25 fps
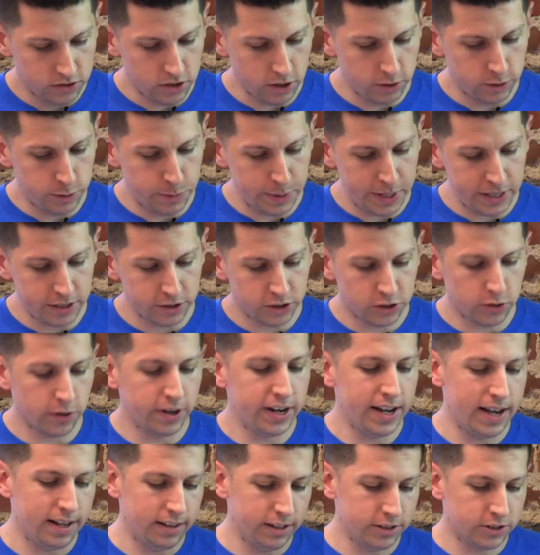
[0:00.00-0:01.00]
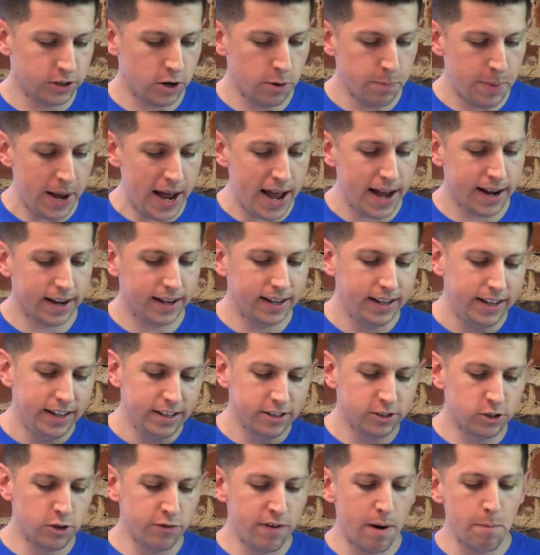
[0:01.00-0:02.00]
So to begin the story, yeah, let's go back.
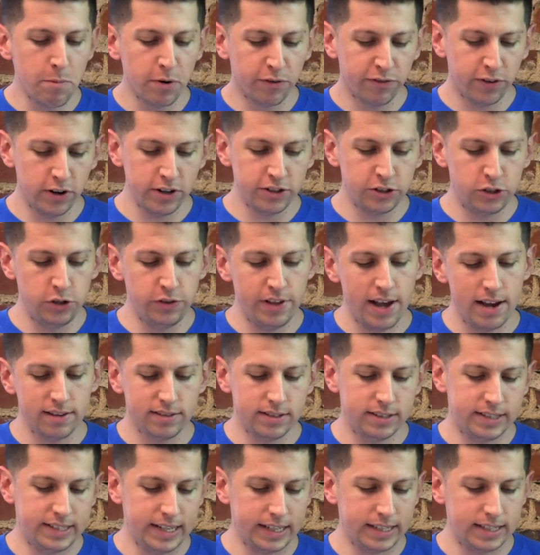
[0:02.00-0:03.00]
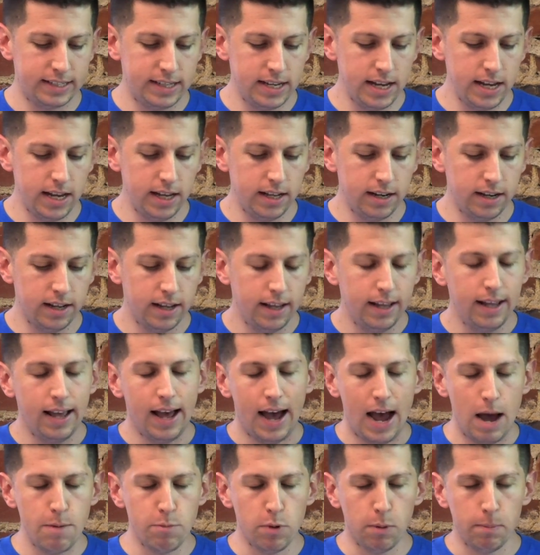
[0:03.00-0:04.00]
It's November 1st, 2016.
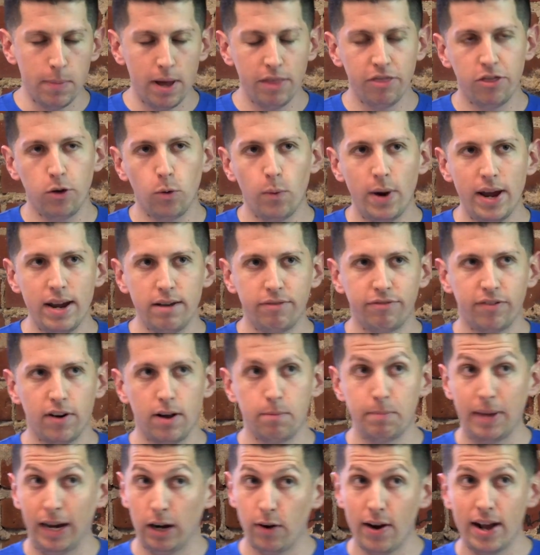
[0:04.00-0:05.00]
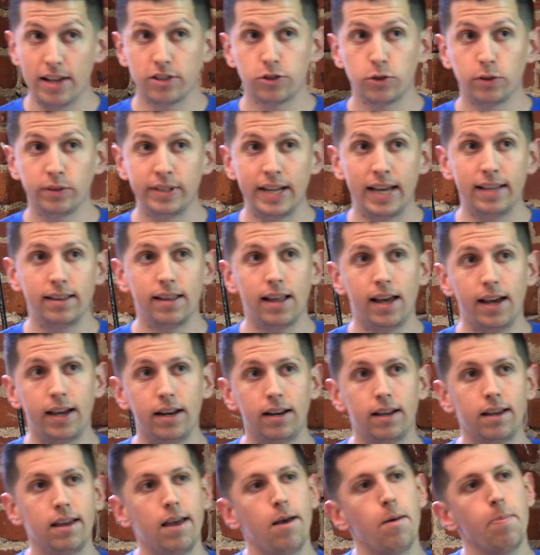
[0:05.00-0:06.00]
I'm a month away from my grad school
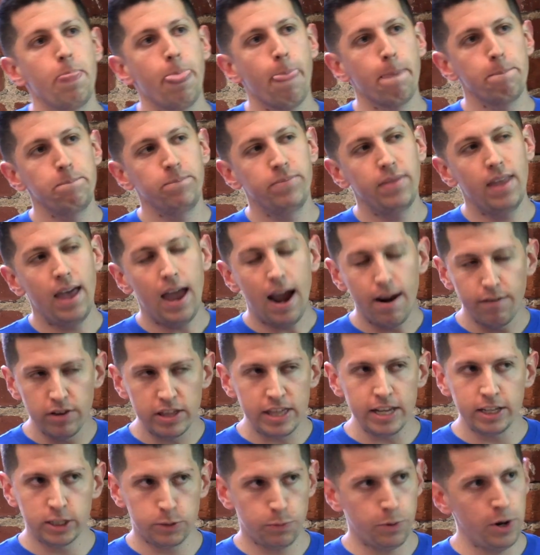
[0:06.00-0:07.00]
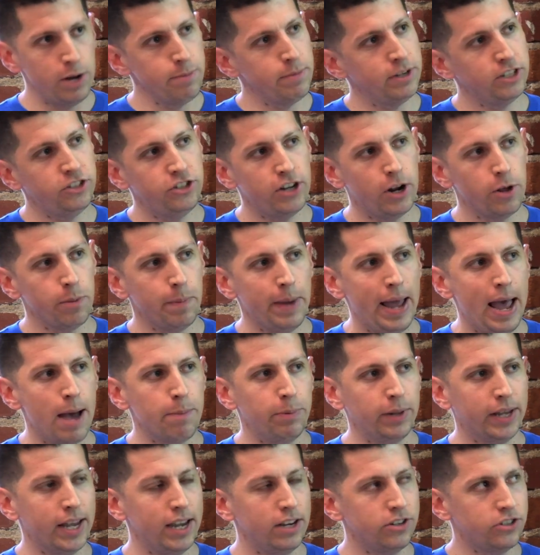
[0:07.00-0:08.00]
deadline. Everything's pretty much done with my
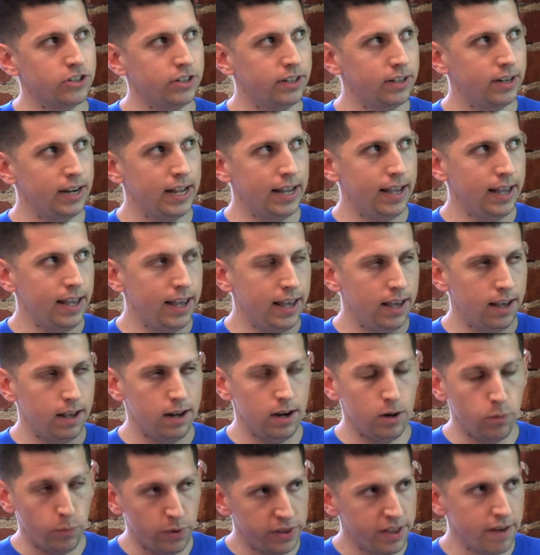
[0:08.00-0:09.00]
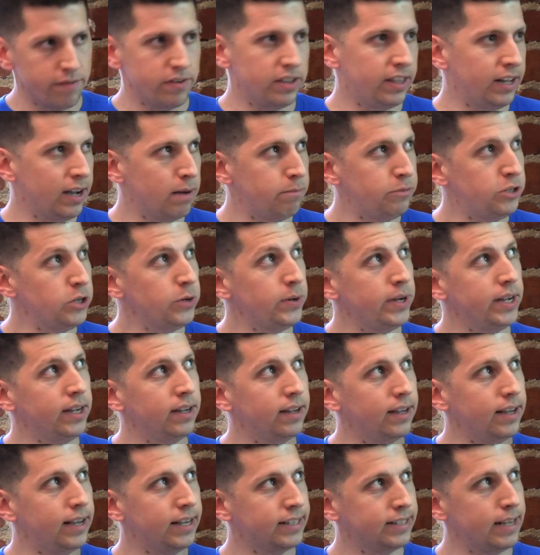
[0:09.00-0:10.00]
application and with everything I'm
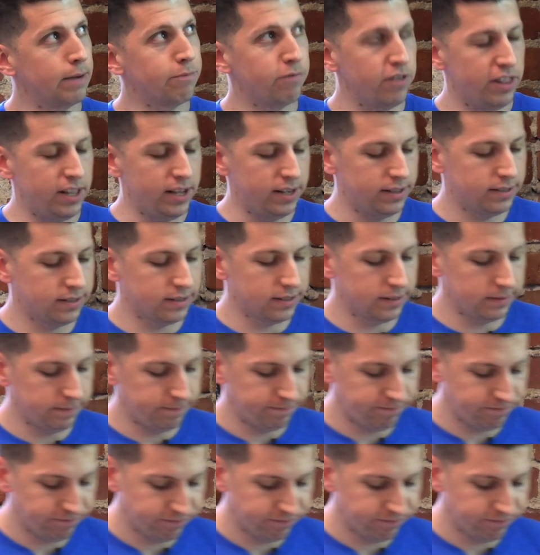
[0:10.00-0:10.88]
doing except for this.